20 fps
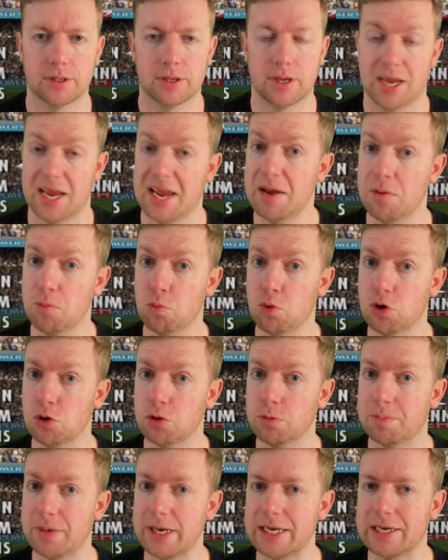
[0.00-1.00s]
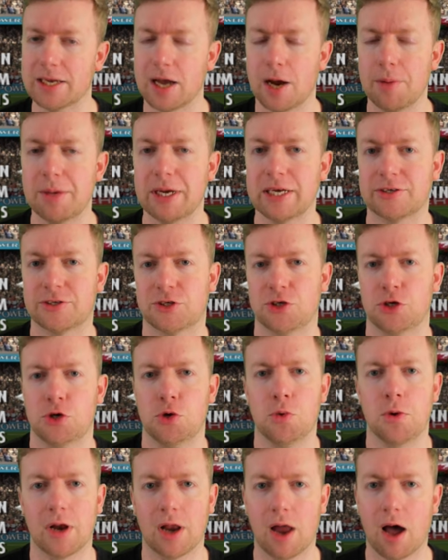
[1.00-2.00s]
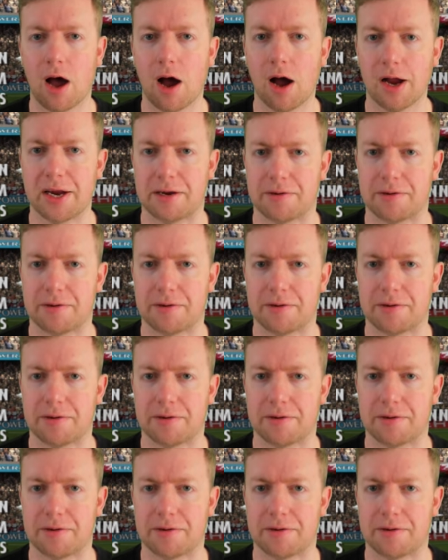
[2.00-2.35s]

It will be coming to you live